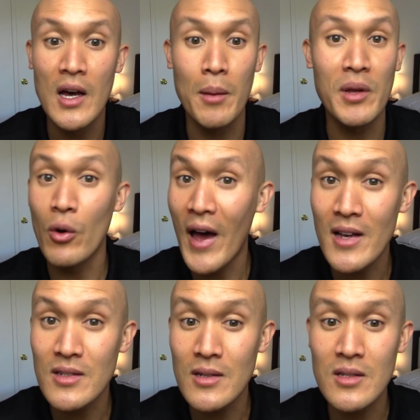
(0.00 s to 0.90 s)
amino
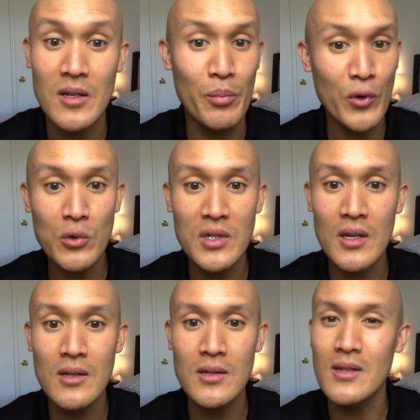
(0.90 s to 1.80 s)
acids,
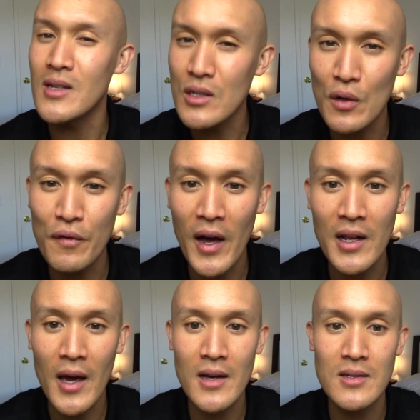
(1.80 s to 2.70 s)
proteins, essential
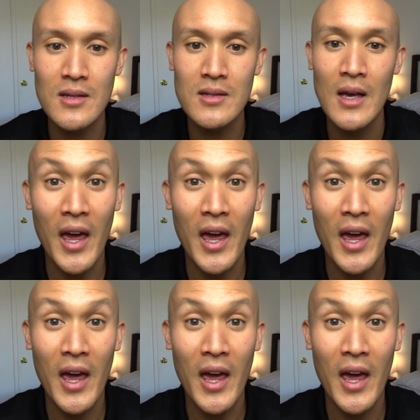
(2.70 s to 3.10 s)
fatty acids,